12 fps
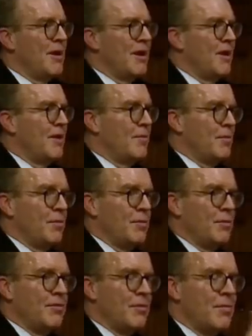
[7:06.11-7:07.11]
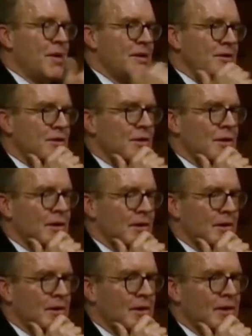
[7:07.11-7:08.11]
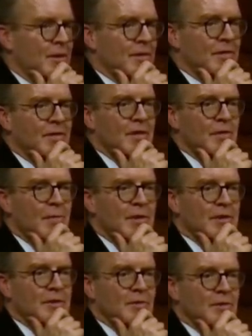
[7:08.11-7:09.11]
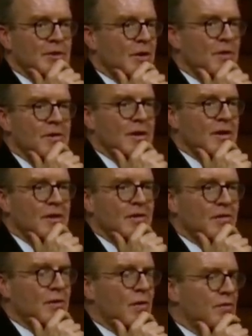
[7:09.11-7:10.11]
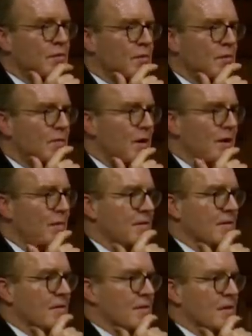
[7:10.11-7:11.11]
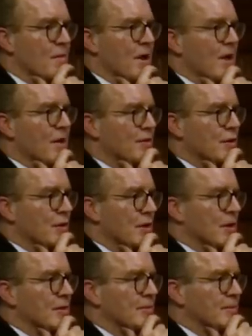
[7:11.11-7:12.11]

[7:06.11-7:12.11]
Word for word: and dementia, early, early onset dementia, which I think has got to be related to the amount of sugar